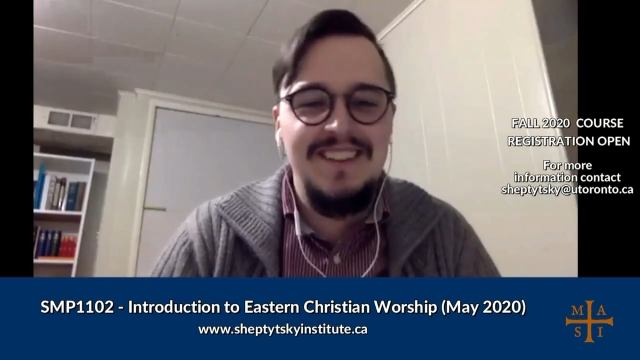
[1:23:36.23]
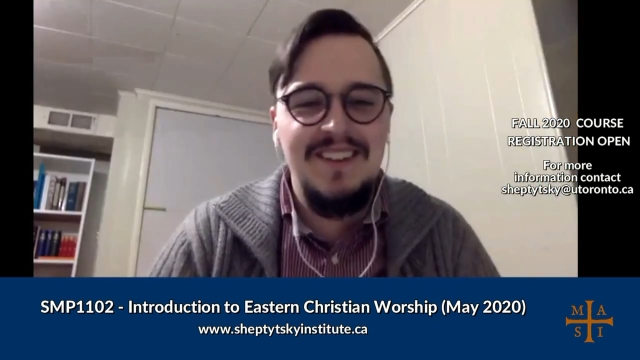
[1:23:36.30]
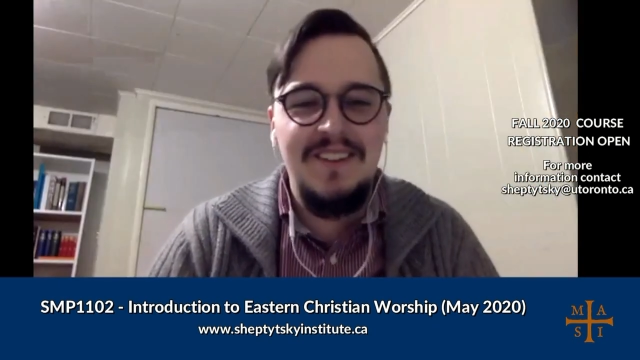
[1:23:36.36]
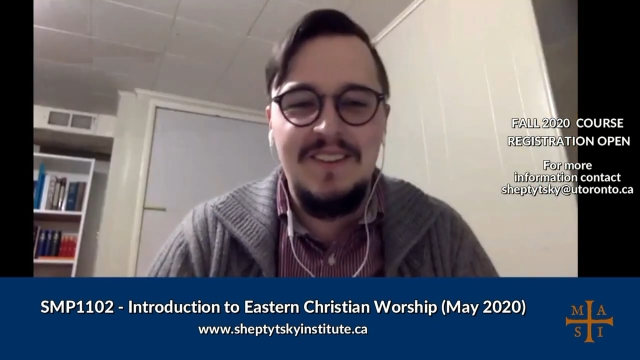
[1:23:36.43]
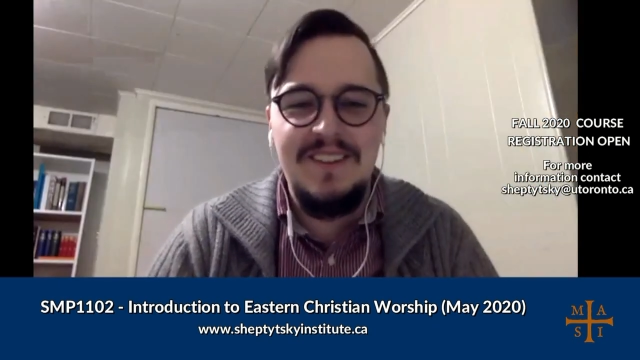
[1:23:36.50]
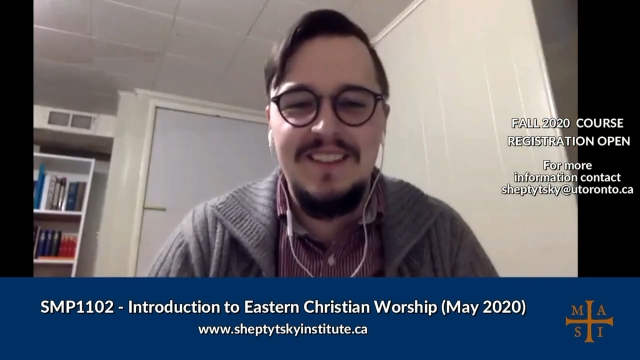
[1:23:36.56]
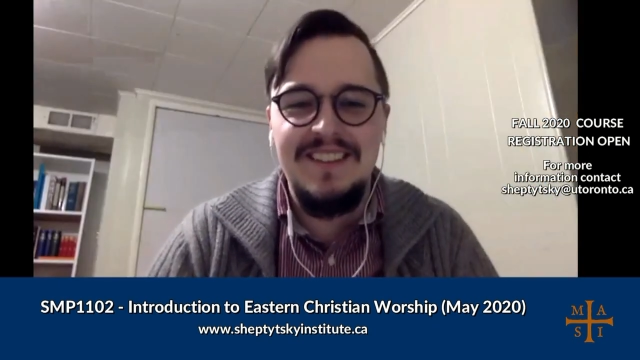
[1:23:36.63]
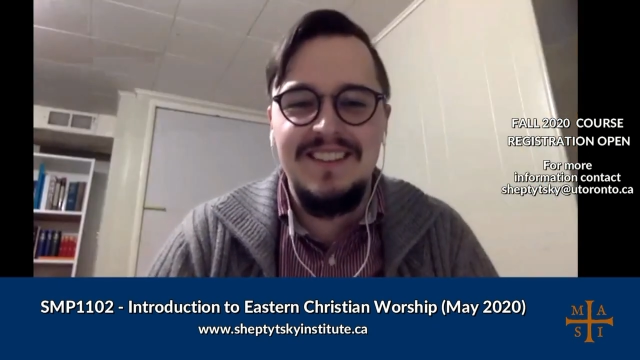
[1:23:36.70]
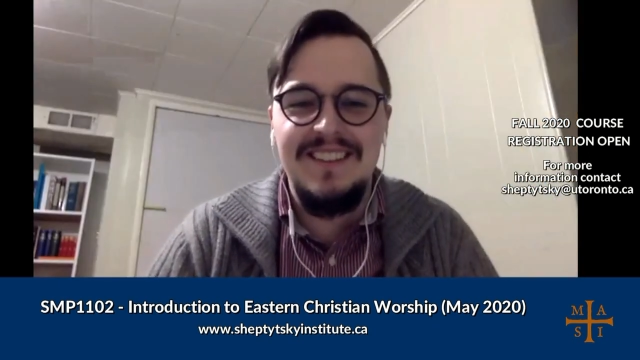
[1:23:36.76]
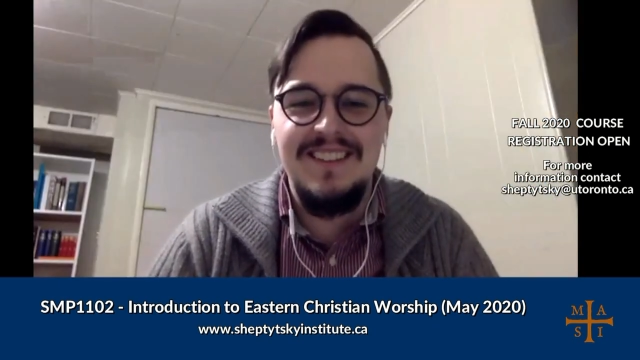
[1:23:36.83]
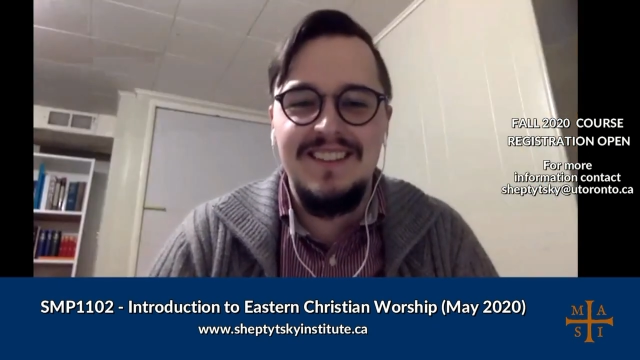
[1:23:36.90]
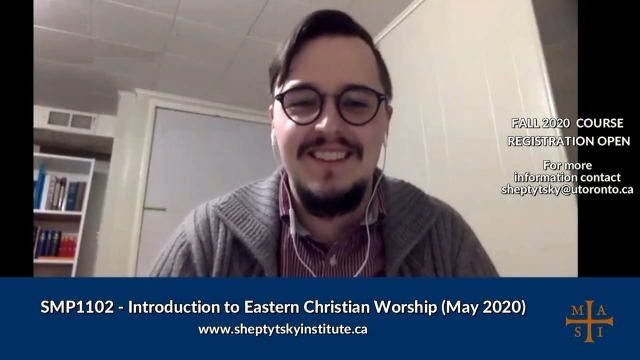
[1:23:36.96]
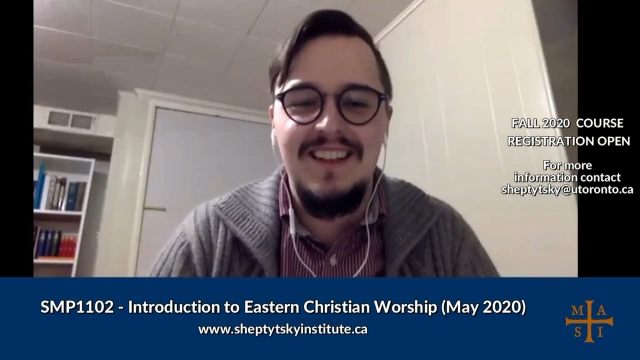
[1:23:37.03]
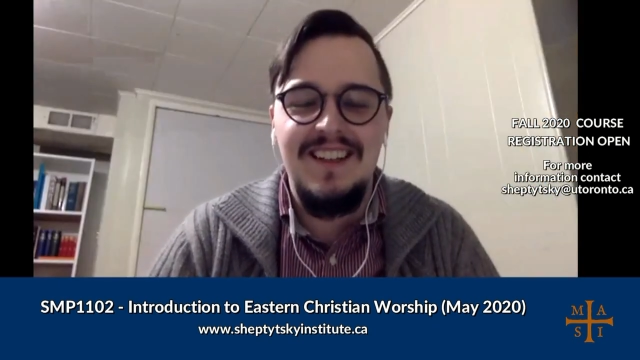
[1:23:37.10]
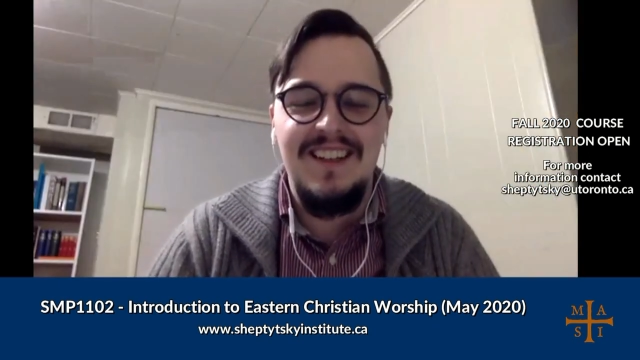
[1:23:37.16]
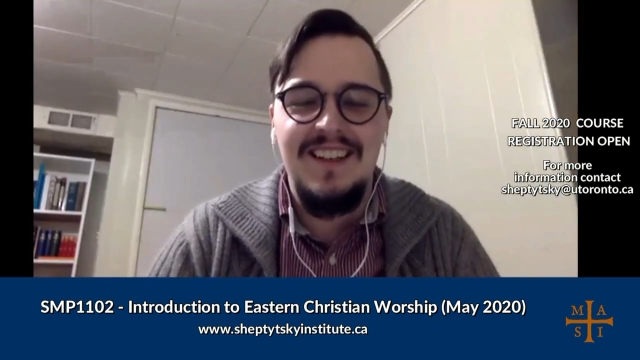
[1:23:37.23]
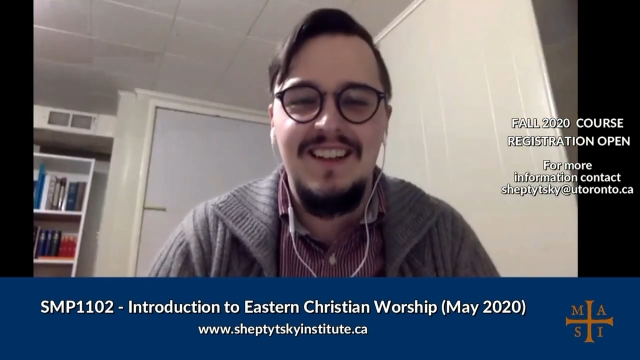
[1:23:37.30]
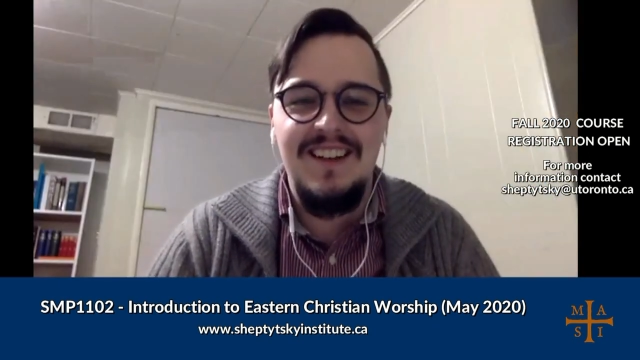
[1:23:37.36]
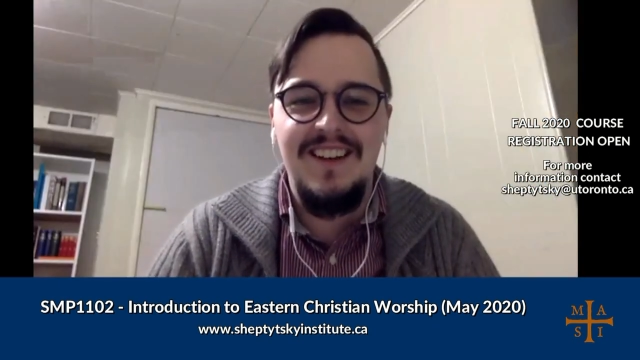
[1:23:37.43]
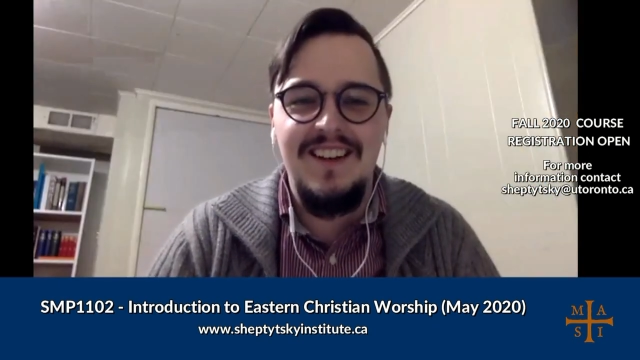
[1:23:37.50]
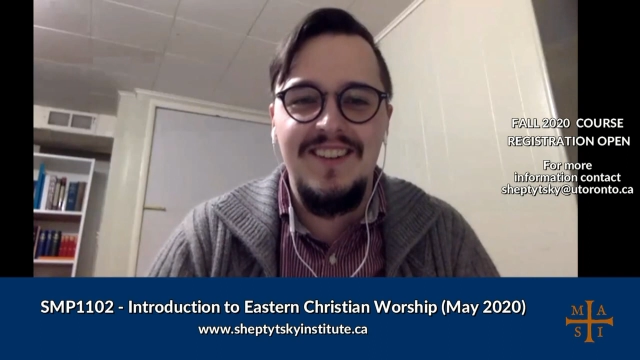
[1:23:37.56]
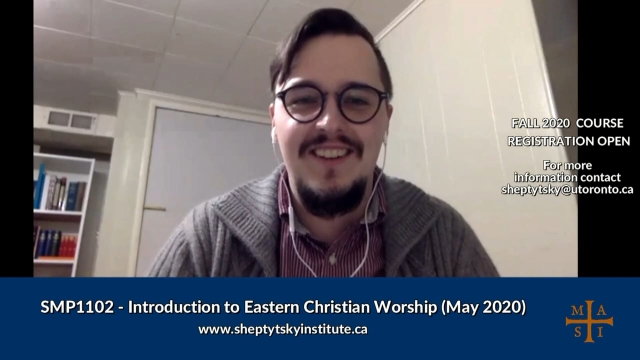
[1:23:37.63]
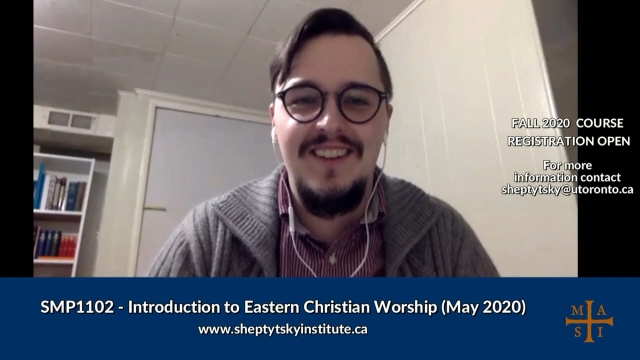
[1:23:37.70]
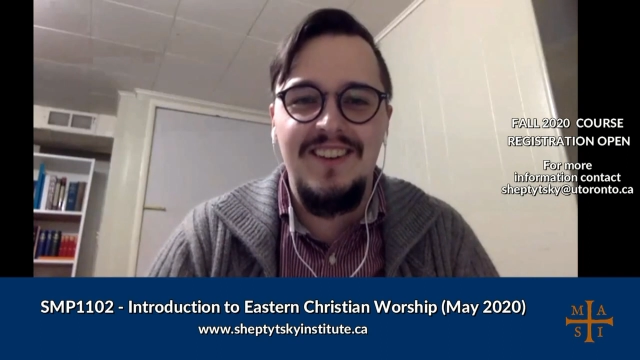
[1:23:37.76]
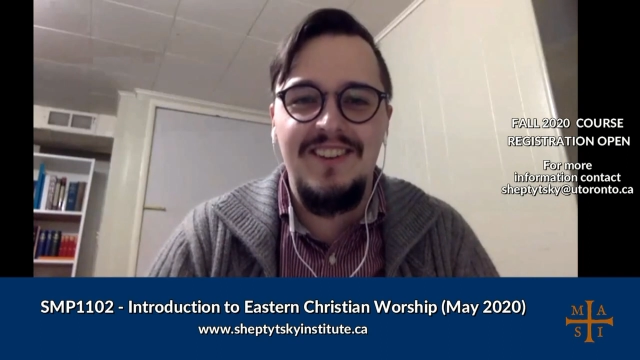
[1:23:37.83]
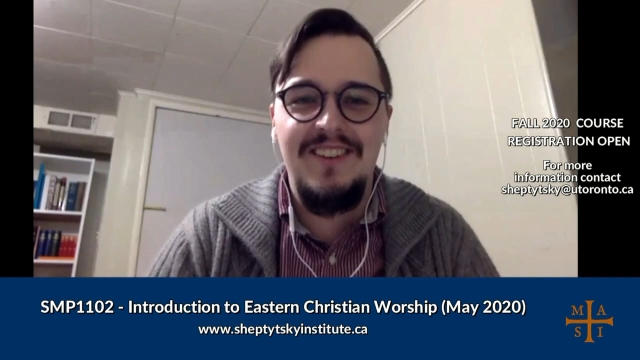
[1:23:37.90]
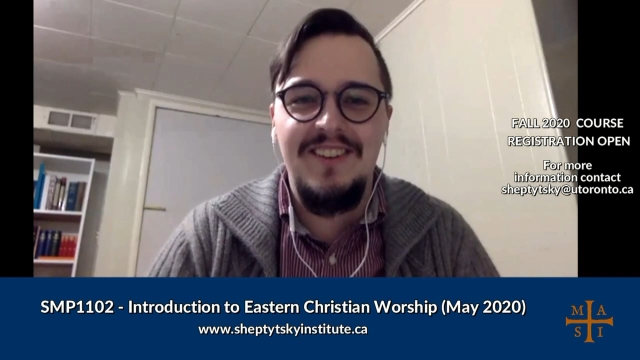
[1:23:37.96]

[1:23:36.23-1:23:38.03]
But, God is on his